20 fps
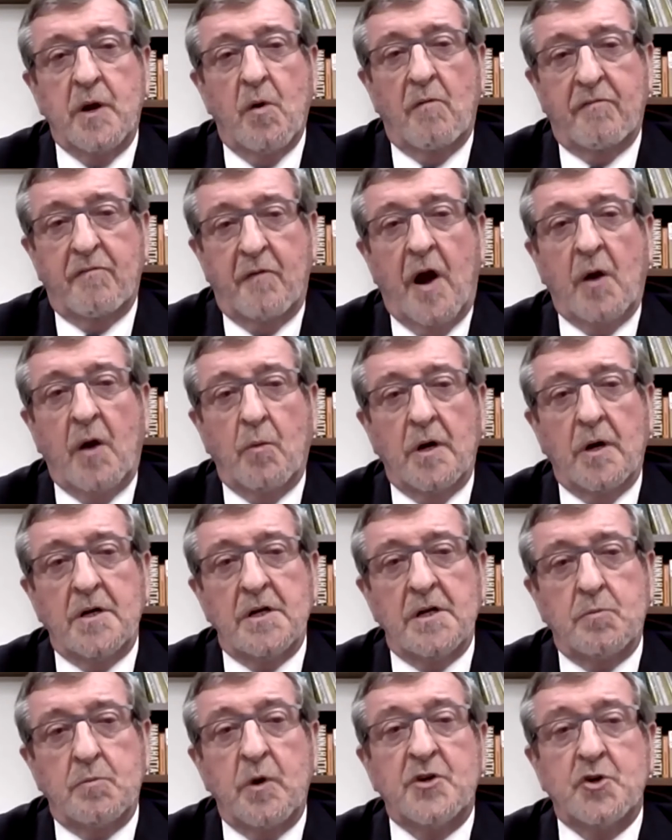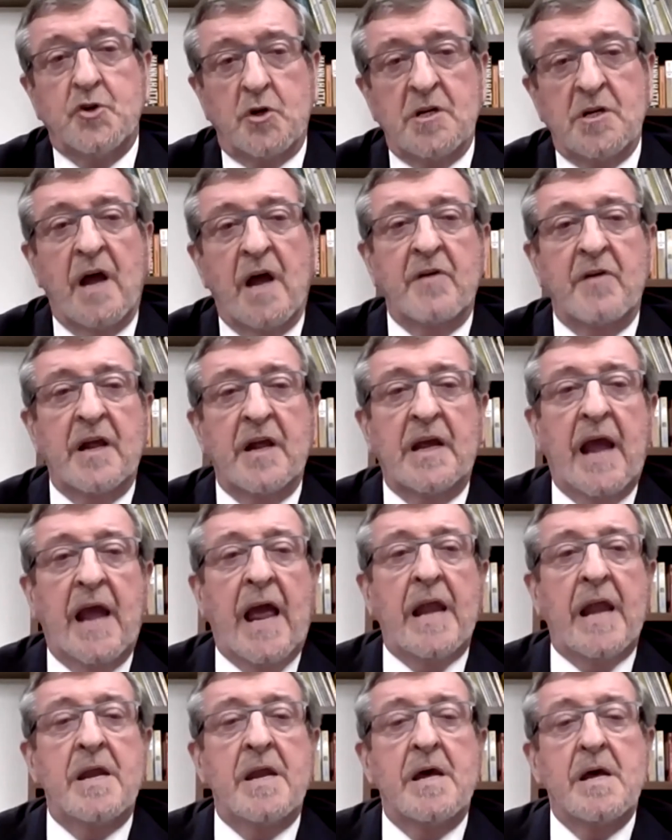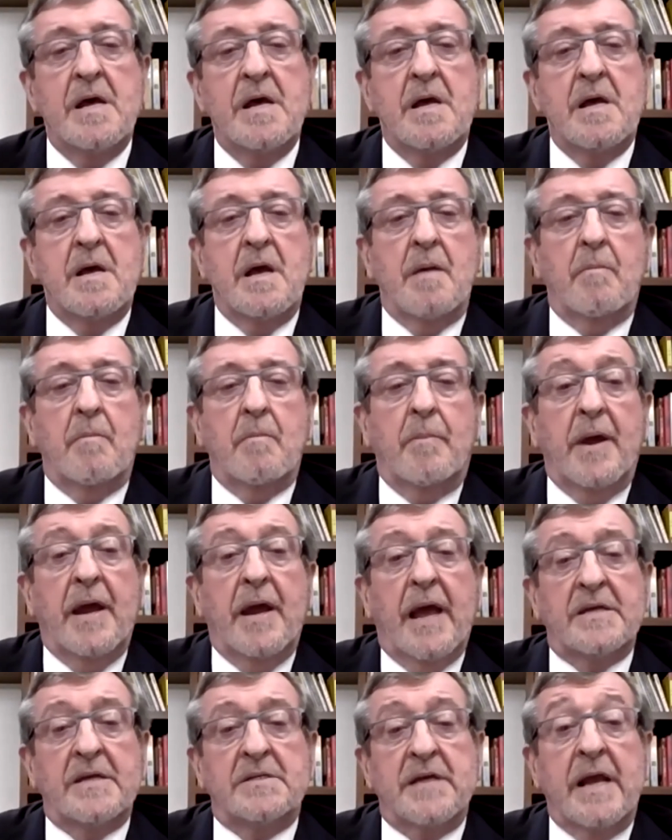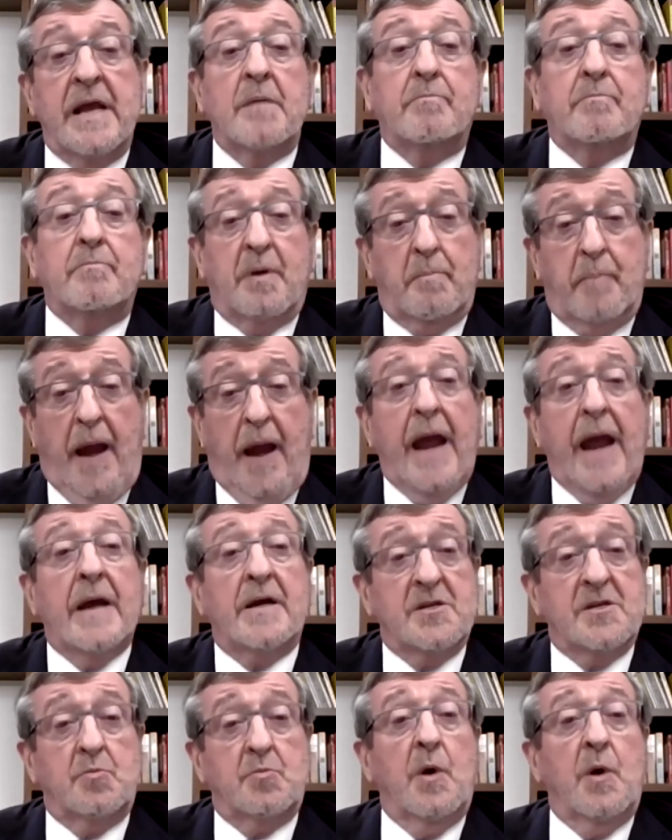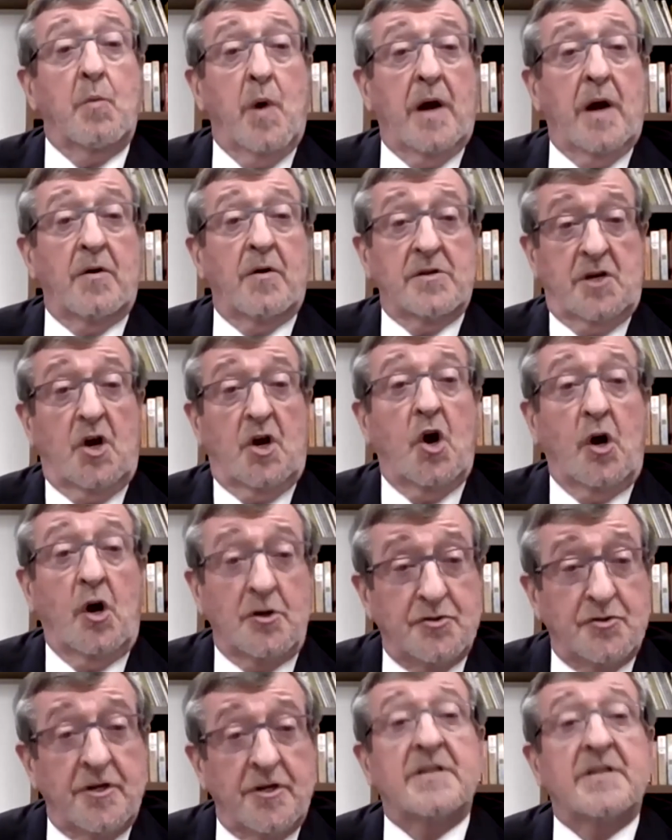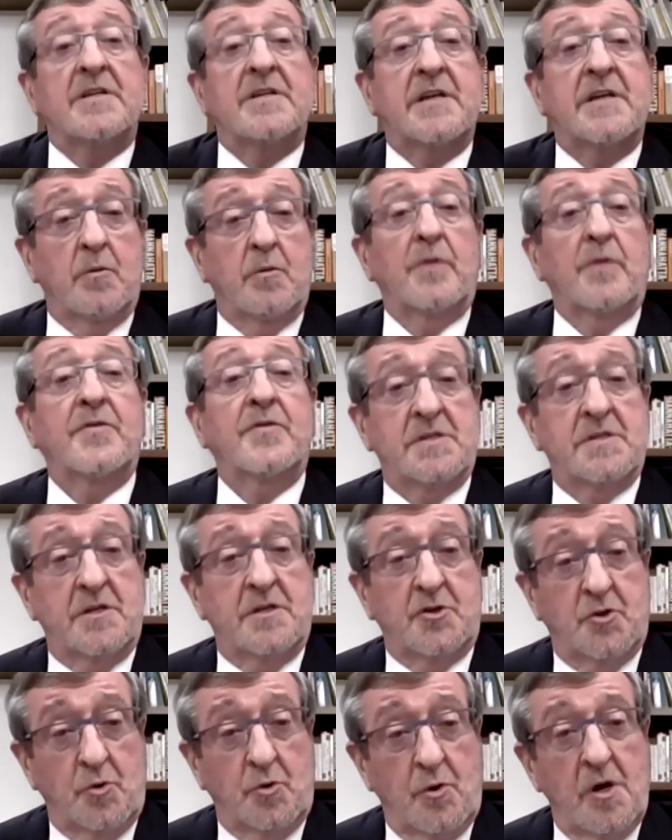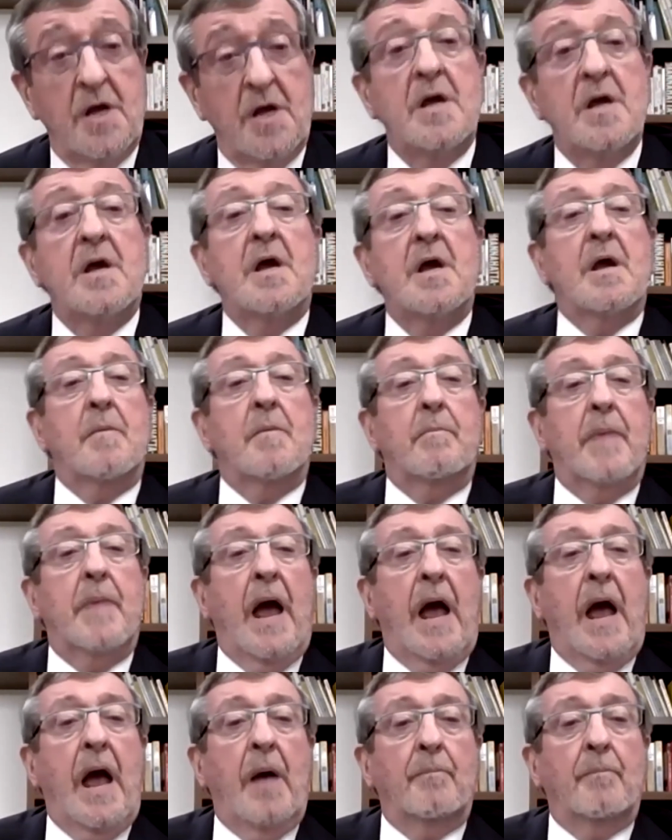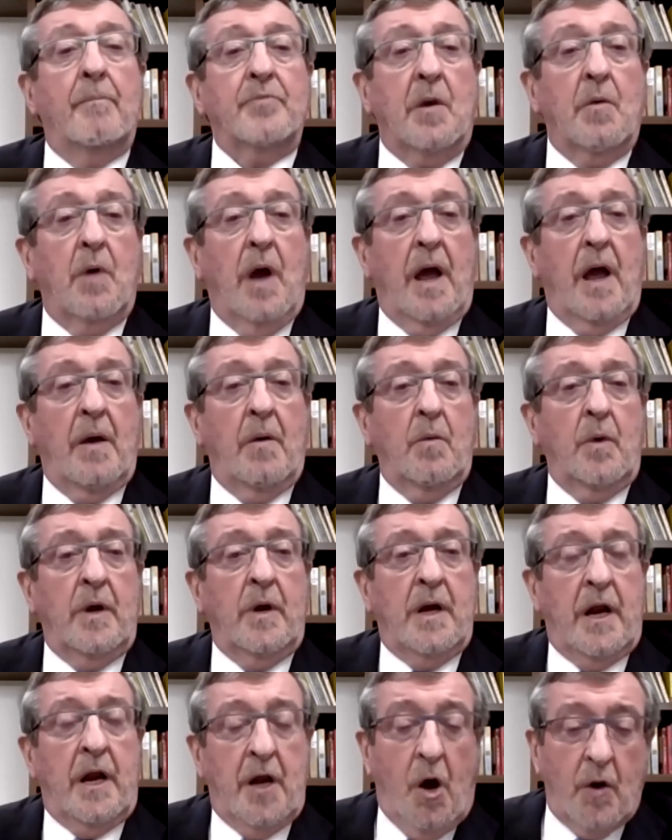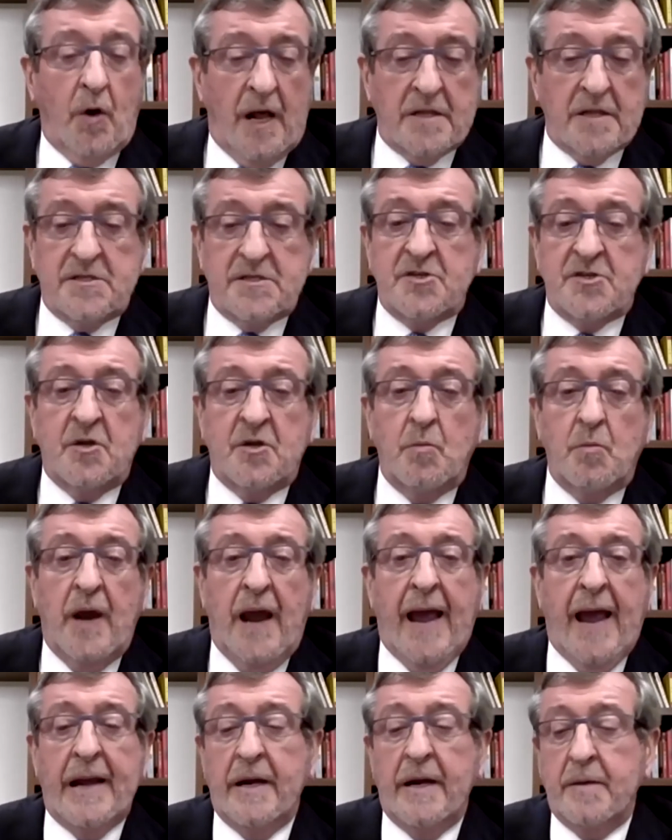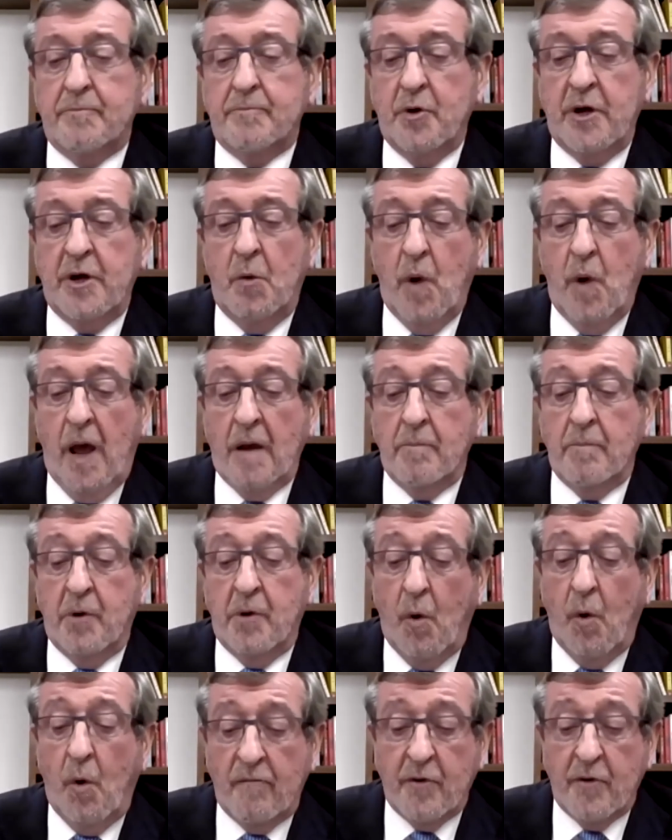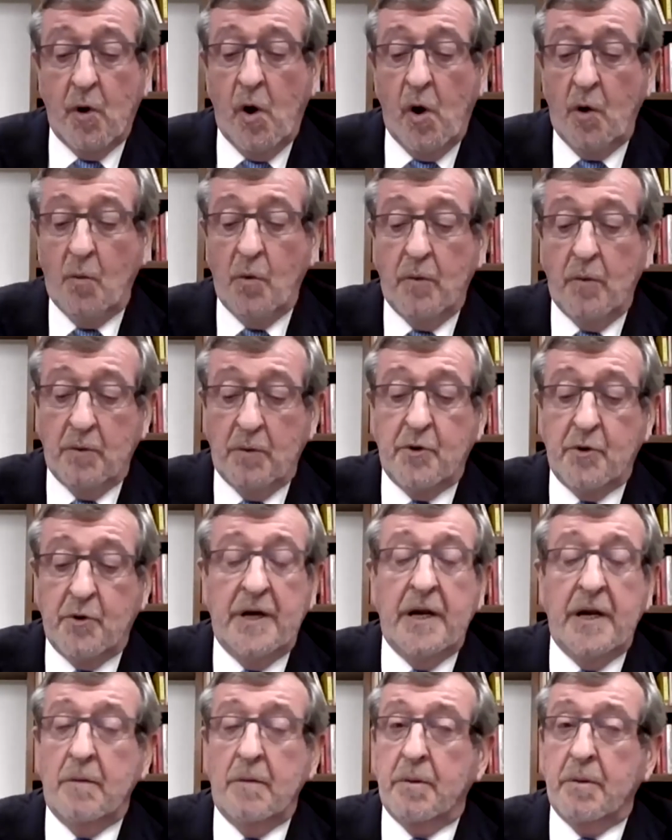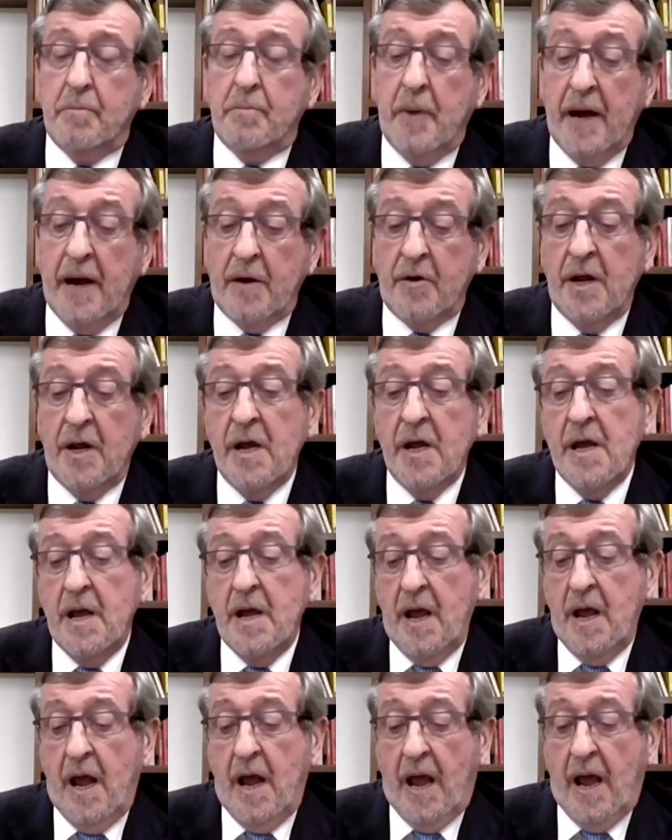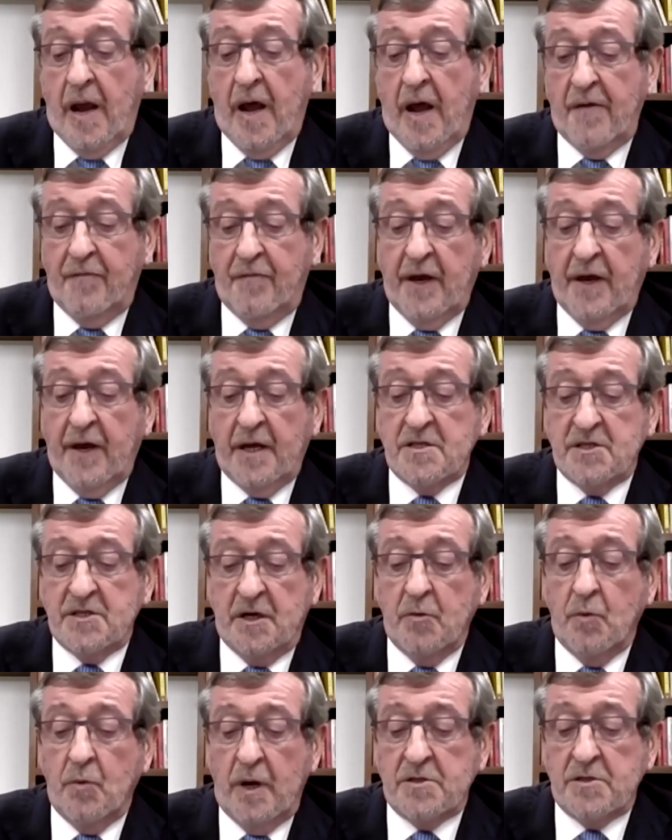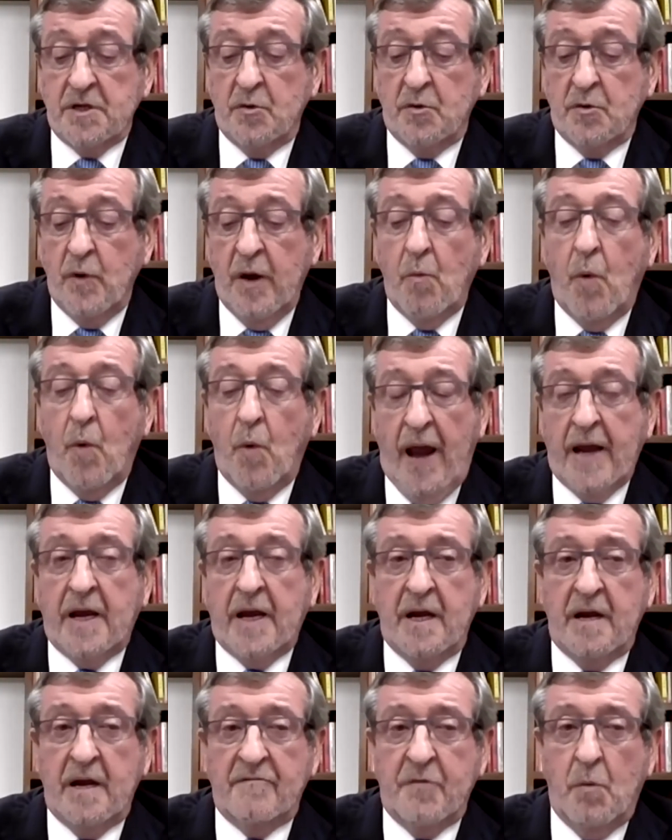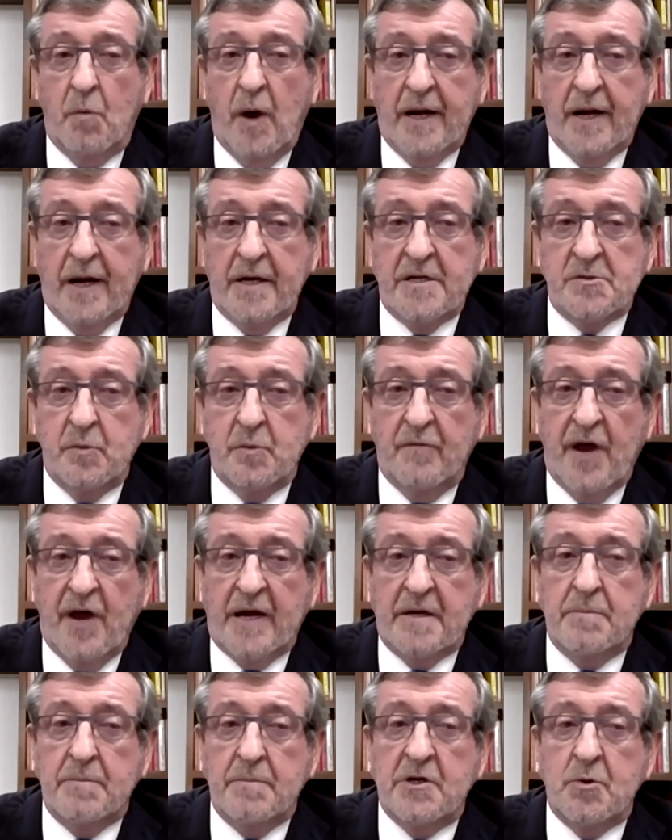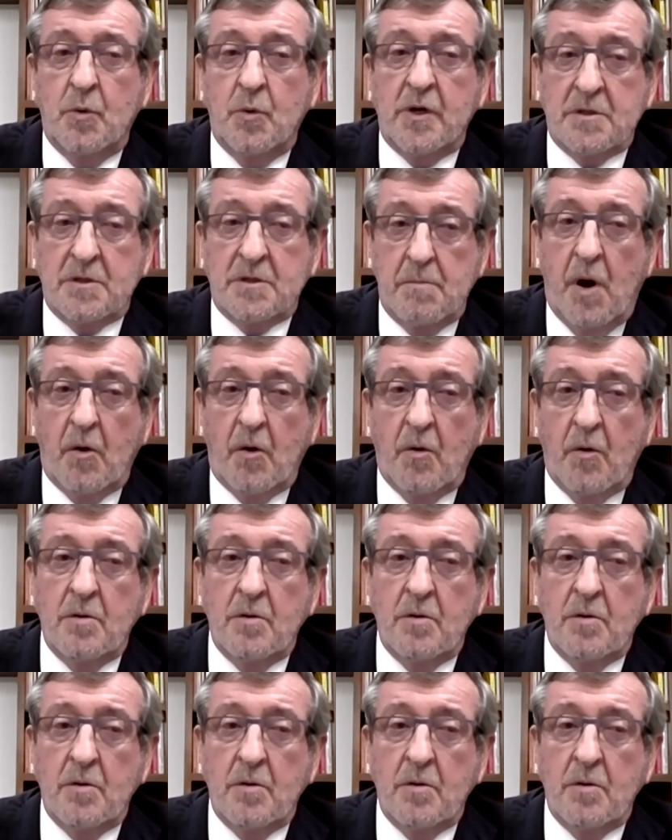forward, that we should never again be as ill-prepared as we were as a country to deal with this issue. In our health system, we handled it pretty well, but overall, we were pretty ill-prepared. And I think it's a reawakening for what it is we've got to be doing tomorrow.